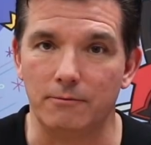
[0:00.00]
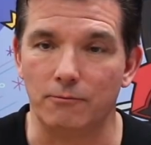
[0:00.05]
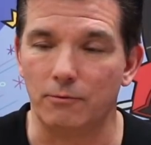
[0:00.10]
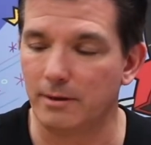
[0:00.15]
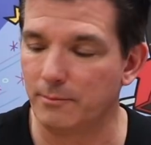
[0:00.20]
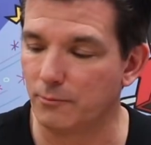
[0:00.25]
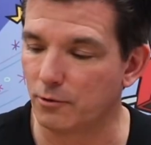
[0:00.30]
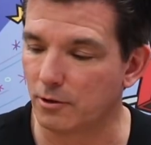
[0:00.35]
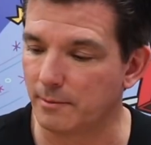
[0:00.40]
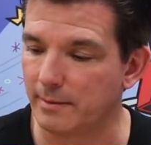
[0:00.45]

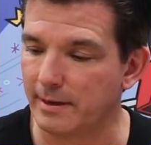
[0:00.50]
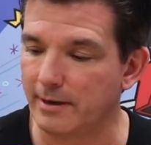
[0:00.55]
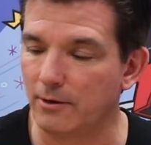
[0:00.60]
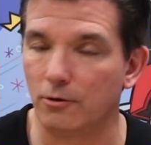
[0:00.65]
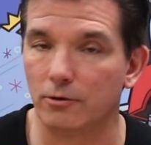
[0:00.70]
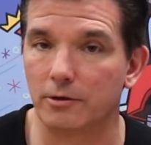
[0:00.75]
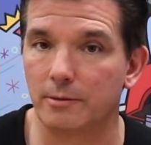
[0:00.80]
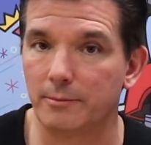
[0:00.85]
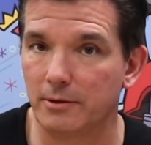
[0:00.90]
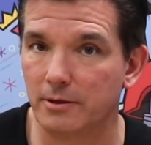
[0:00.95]
one more of my
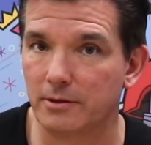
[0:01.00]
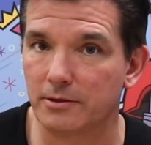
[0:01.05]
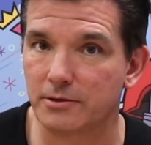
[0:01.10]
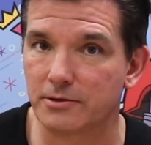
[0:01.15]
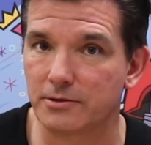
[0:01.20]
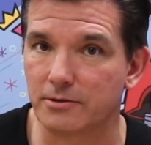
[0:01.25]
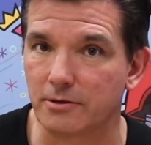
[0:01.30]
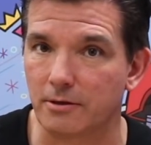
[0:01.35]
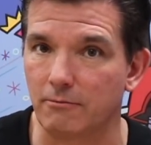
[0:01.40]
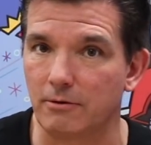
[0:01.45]
older
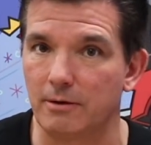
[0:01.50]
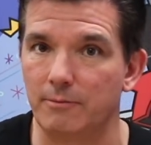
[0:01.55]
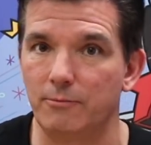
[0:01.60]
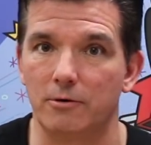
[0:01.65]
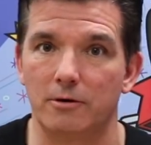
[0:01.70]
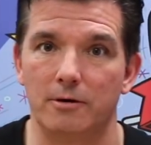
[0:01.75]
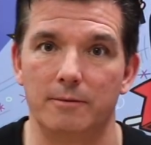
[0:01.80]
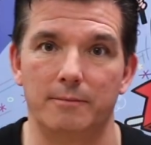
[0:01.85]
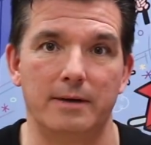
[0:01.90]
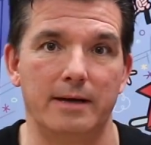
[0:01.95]
books or one
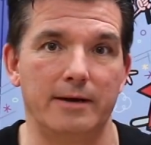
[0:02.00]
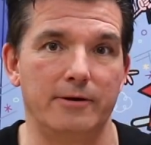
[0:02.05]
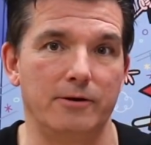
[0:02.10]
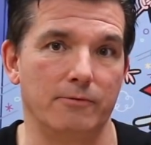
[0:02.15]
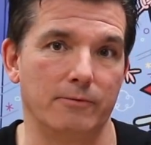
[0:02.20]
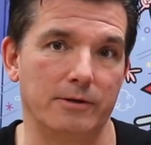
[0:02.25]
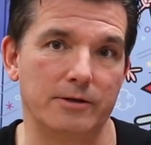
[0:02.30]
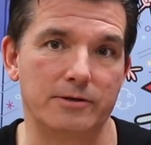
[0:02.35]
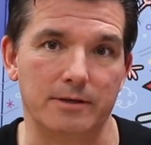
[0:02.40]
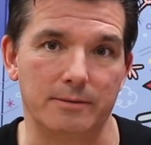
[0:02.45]
more of my
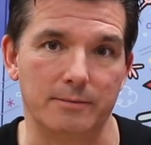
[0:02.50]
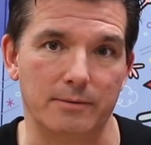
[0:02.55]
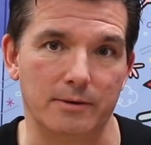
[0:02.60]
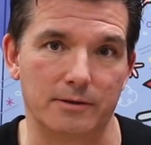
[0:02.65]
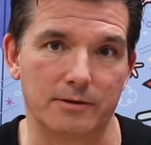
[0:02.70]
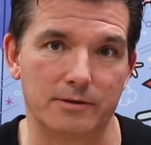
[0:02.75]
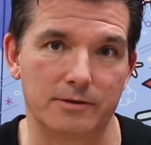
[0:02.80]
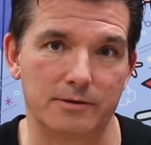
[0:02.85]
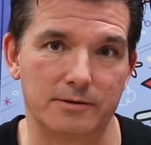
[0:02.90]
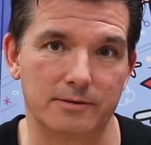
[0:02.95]
new recent
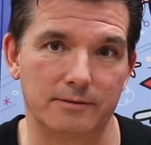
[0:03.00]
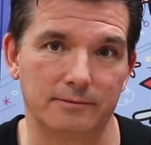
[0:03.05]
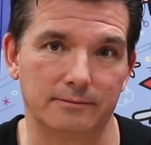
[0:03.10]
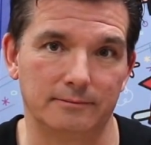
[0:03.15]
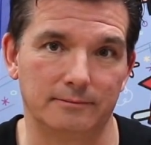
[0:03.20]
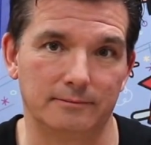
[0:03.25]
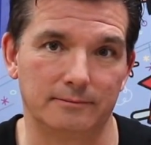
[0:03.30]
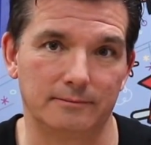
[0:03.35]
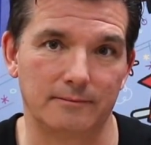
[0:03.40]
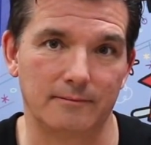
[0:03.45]
books?
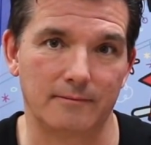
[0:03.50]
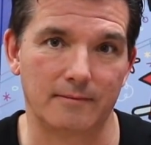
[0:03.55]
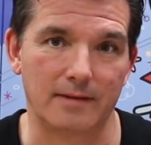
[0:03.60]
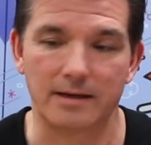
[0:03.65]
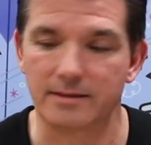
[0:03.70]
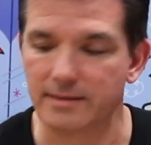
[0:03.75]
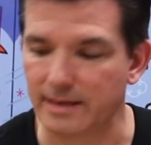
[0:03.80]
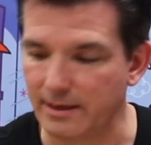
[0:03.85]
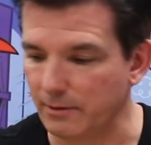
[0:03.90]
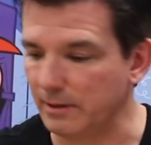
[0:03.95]

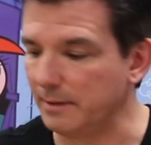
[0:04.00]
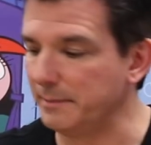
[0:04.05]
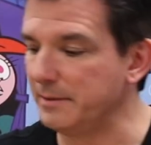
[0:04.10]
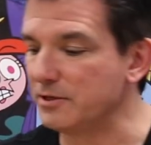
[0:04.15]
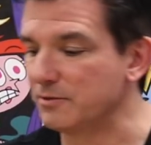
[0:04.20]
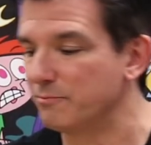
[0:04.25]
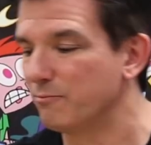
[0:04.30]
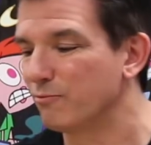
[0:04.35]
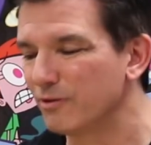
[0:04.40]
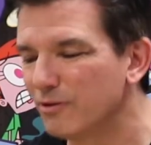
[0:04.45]
I'll tell you what, let me
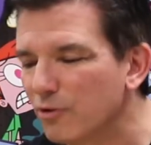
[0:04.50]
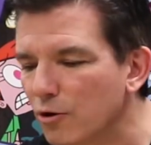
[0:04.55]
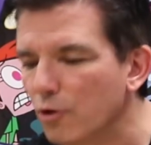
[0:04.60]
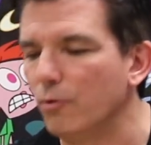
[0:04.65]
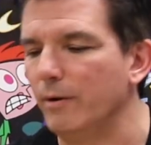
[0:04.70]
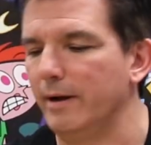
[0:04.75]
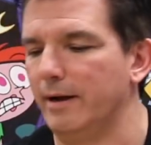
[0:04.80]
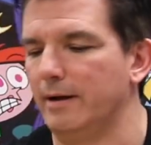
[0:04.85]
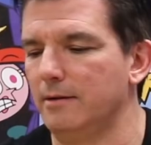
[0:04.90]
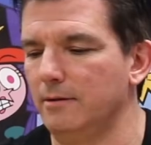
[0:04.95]
just real
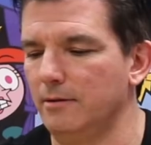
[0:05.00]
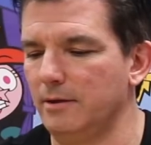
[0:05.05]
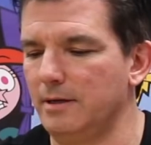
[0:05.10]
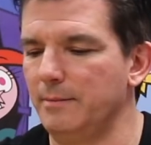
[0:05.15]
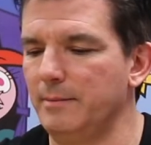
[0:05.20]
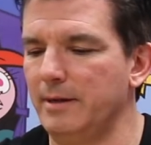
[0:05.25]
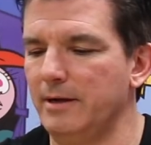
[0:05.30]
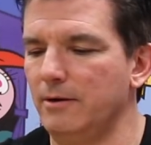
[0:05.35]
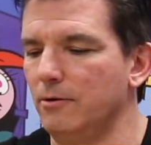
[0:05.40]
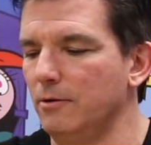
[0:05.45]
quick look
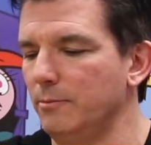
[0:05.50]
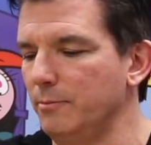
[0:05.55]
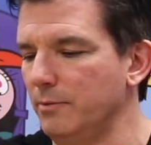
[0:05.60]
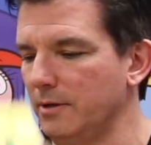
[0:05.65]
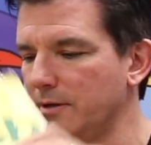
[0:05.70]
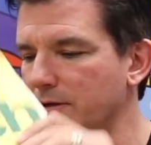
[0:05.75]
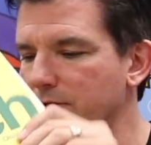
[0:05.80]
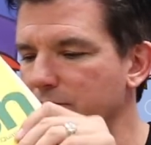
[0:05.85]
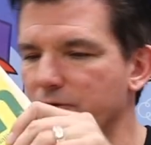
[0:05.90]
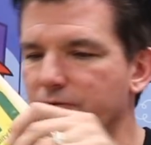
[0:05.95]
at my old
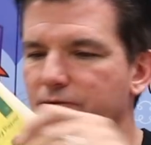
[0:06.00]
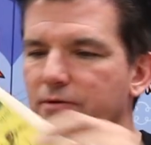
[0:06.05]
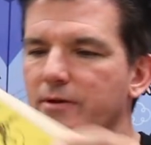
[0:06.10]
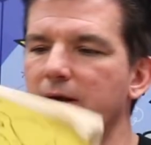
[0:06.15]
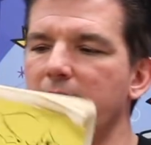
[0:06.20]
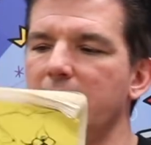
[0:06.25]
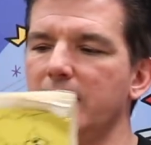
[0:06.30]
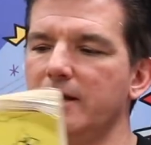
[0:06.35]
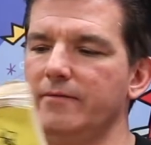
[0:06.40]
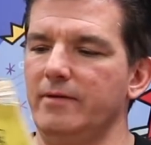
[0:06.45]
book, just for the
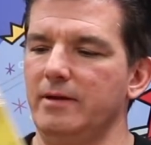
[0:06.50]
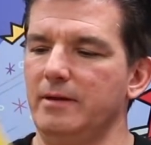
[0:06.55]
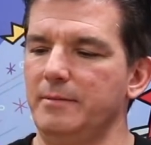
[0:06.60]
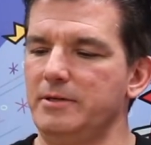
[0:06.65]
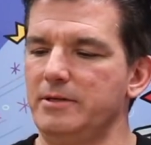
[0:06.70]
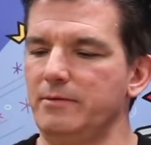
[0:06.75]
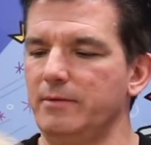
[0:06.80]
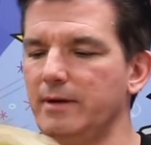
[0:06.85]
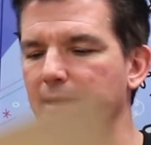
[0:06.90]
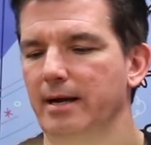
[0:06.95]
heck of it. Let me
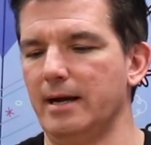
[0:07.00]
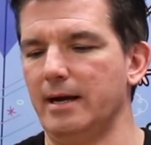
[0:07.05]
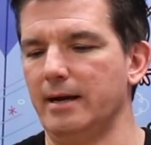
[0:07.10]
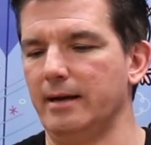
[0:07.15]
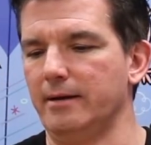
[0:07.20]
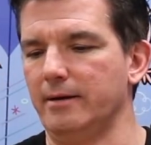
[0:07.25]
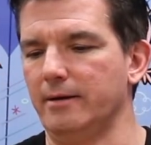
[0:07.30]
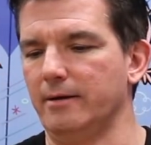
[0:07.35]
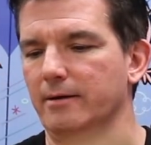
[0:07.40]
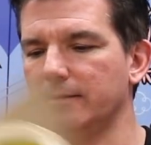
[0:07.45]
see what I got
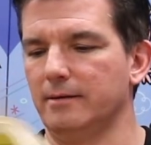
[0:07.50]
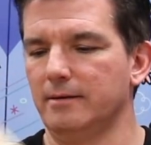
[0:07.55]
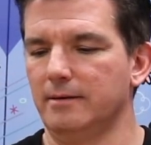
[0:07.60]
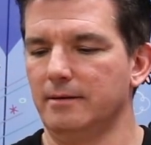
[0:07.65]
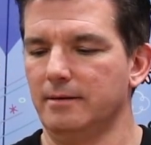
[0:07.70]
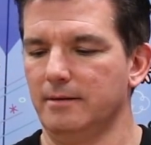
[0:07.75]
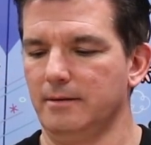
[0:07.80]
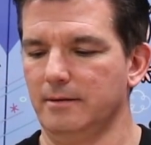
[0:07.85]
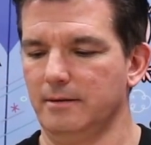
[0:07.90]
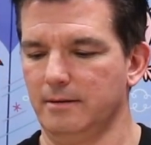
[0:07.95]
in here.
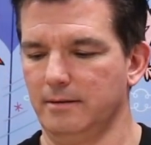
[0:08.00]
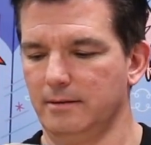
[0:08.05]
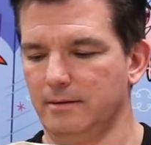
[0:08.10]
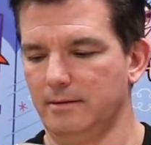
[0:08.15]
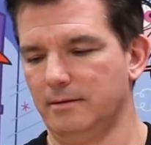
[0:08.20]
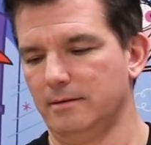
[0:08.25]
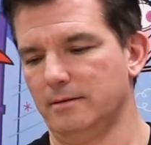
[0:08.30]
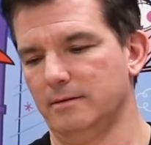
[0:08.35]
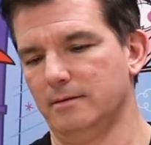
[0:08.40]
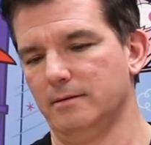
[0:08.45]

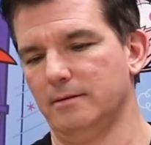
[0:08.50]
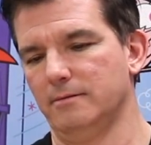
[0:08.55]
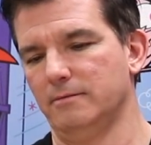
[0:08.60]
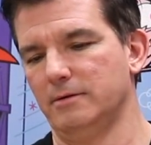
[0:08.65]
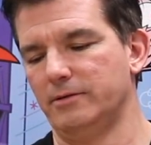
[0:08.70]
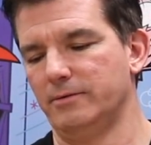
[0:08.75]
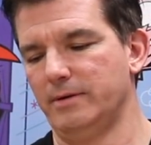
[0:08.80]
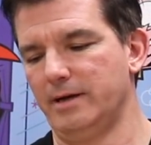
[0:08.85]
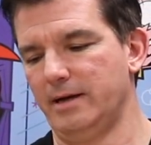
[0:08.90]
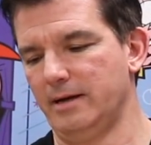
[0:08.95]

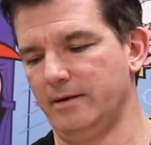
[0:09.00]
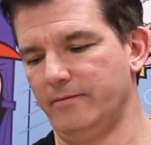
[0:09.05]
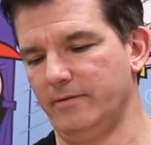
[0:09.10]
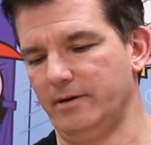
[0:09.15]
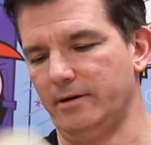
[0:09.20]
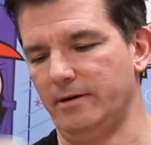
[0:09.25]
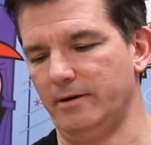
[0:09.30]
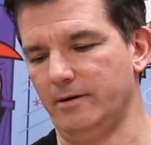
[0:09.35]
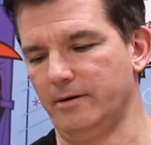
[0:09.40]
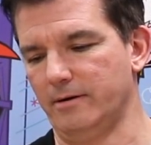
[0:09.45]
What do I have in
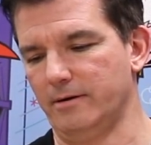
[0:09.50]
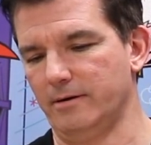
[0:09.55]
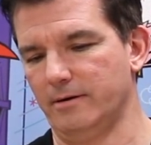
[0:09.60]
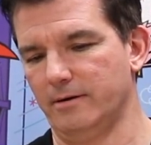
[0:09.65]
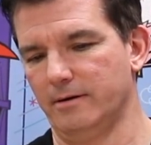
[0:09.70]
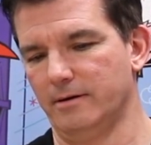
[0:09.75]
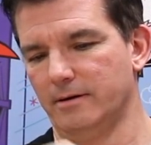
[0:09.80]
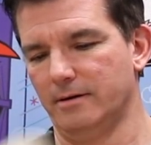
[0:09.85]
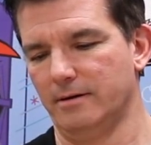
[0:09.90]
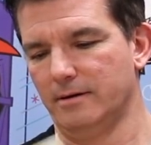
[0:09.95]
here?
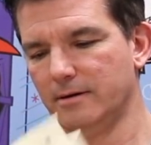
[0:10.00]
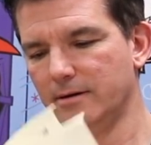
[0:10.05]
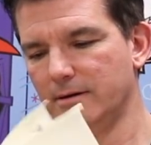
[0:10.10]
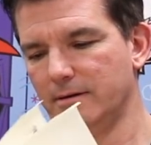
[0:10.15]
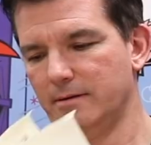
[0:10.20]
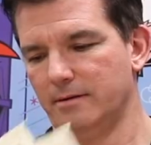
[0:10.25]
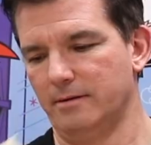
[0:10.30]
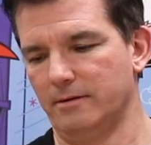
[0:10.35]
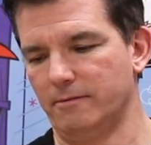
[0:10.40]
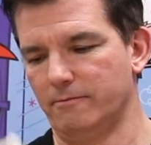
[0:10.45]

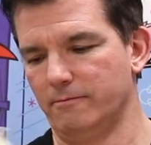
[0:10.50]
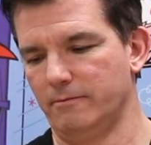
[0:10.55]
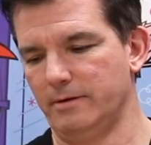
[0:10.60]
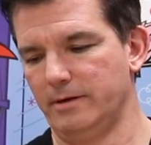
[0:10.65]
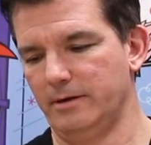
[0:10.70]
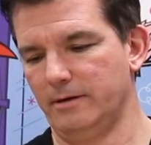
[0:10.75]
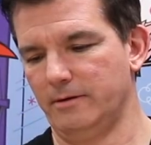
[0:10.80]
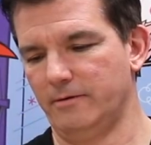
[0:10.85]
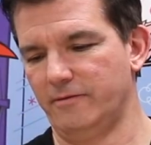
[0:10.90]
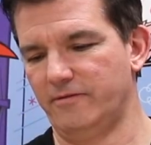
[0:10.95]

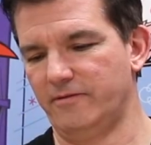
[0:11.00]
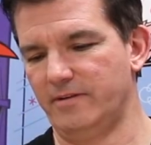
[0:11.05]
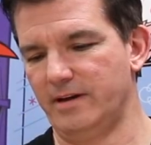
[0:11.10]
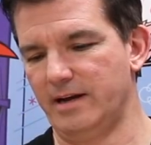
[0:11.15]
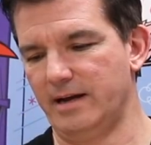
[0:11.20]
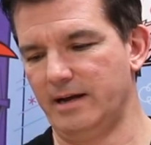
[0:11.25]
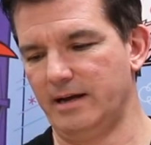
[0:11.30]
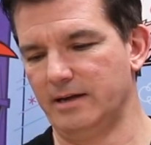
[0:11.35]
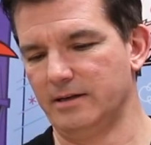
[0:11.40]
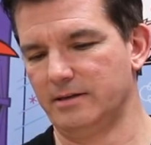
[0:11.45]
Real
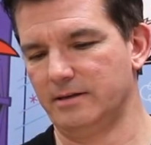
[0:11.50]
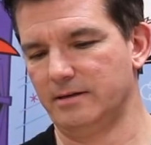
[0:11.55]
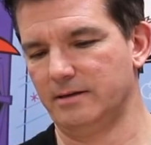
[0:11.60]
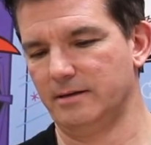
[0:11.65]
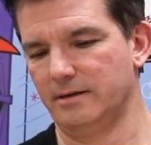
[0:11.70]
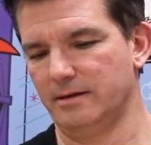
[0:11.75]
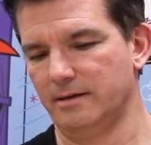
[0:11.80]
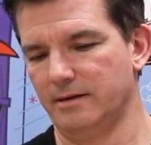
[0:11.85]
fast.